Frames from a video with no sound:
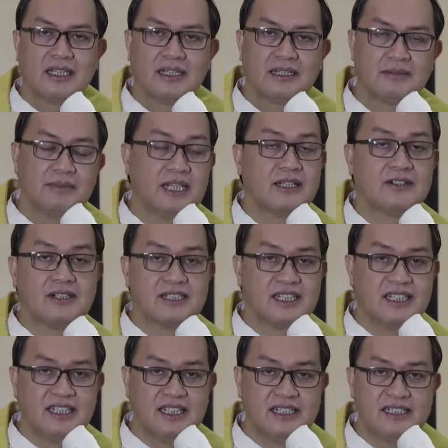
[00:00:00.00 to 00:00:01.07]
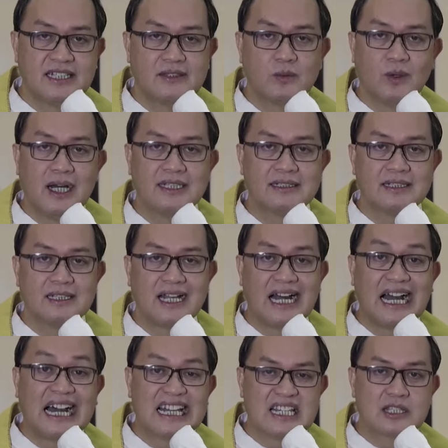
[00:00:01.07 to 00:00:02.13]
Because he did not want
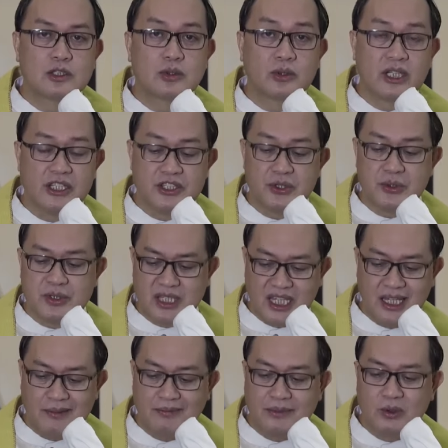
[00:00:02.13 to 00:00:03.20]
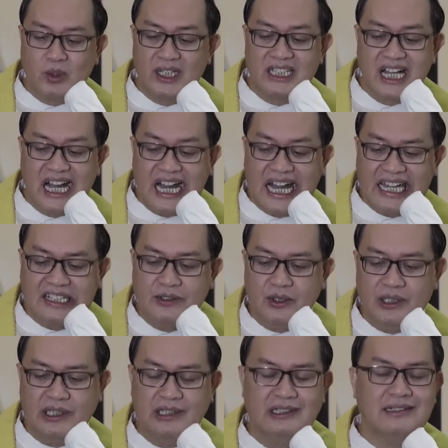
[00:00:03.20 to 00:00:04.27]
us to reduce him to an
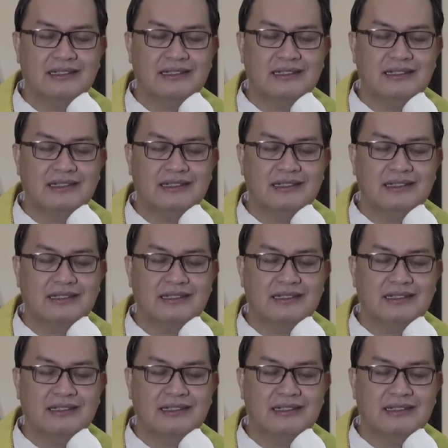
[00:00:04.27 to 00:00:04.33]
idol.